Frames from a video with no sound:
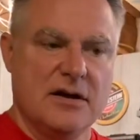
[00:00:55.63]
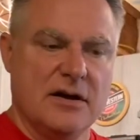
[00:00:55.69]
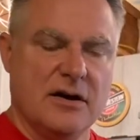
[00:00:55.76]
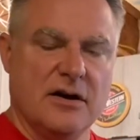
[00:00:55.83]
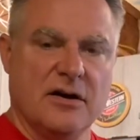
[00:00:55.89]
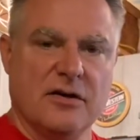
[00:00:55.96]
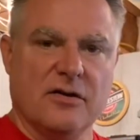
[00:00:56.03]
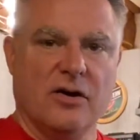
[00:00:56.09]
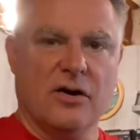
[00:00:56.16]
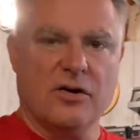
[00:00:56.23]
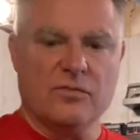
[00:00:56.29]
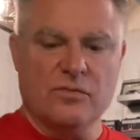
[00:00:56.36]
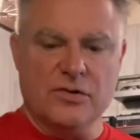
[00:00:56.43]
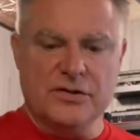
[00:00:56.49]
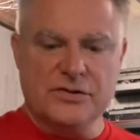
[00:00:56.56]
the
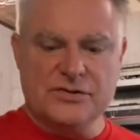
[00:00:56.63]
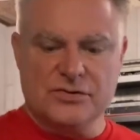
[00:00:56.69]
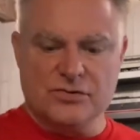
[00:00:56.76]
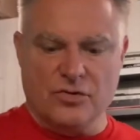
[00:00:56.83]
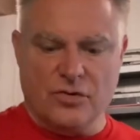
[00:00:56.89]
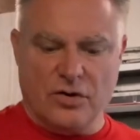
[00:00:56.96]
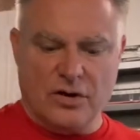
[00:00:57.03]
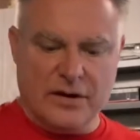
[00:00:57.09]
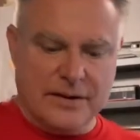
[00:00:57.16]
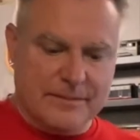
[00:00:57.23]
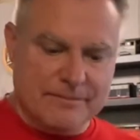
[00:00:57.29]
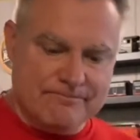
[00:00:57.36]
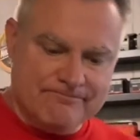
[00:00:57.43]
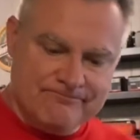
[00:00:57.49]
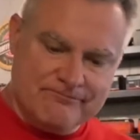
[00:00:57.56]
hardwood store
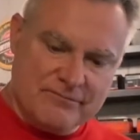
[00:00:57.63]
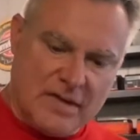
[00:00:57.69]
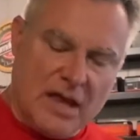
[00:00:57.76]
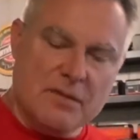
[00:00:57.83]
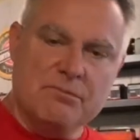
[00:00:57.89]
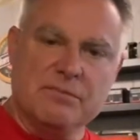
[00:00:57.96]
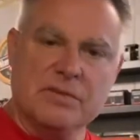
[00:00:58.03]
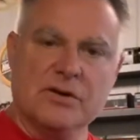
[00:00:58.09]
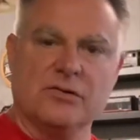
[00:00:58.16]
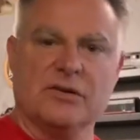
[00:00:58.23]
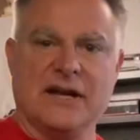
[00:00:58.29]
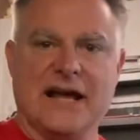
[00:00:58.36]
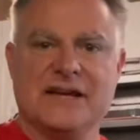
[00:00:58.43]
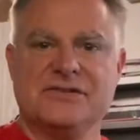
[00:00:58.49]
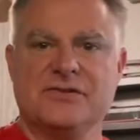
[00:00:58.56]
and build a
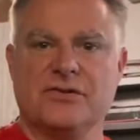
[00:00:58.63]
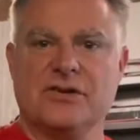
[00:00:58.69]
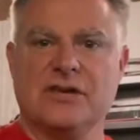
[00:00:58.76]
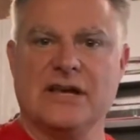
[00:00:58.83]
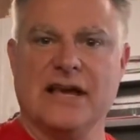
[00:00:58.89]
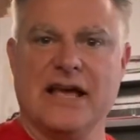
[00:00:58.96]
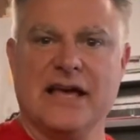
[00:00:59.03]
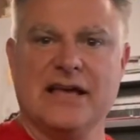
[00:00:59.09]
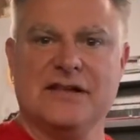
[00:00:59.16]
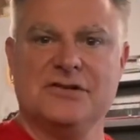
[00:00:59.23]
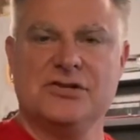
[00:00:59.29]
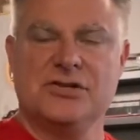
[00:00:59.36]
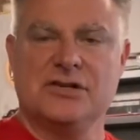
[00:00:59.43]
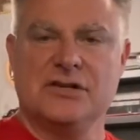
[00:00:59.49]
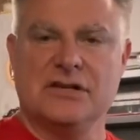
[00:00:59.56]
nice looking
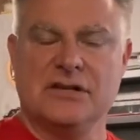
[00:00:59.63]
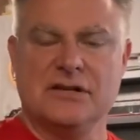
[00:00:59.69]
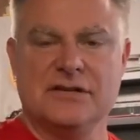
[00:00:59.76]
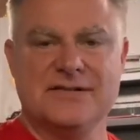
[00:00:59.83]
edge and